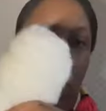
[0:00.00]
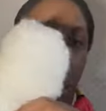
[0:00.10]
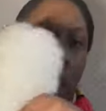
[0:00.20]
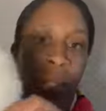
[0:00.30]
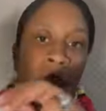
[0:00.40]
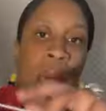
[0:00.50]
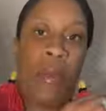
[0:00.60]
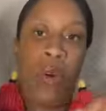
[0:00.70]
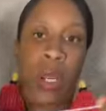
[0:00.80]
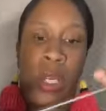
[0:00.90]
colors, so
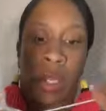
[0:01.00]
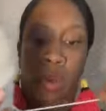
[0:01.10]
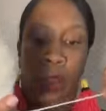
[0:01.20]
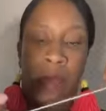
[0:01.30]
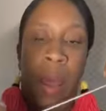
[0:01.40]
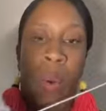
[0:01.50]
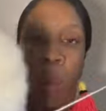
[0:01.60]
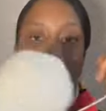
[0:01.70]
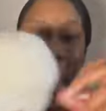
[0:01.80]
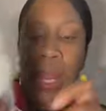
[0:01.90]
I'm going to use my
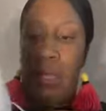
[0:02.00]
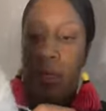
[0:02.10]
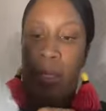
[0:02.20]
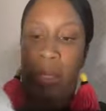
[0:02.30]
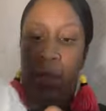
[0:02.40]
white.